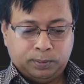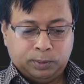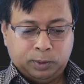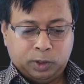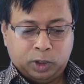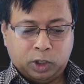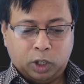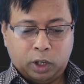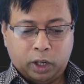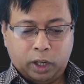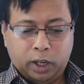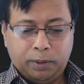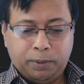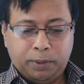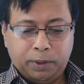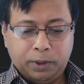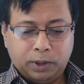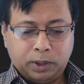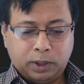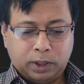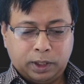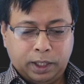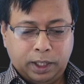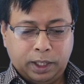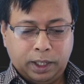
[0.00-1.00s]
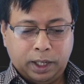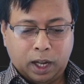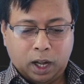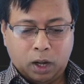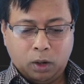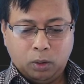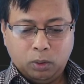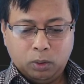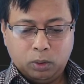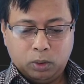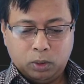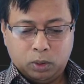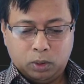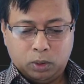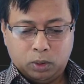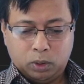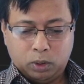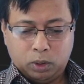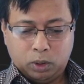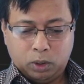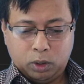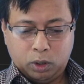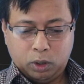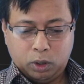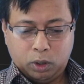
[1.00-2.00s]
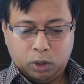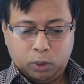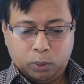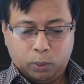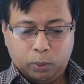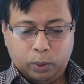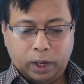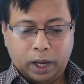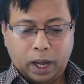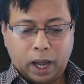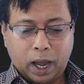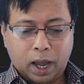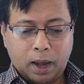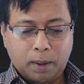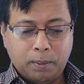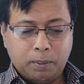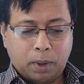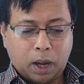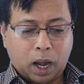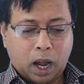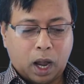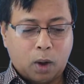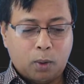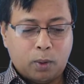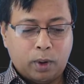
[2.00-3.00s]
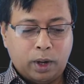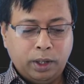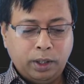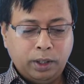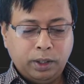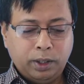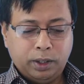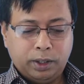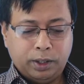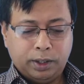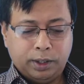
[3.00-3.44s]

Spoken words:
So if you see now, we have our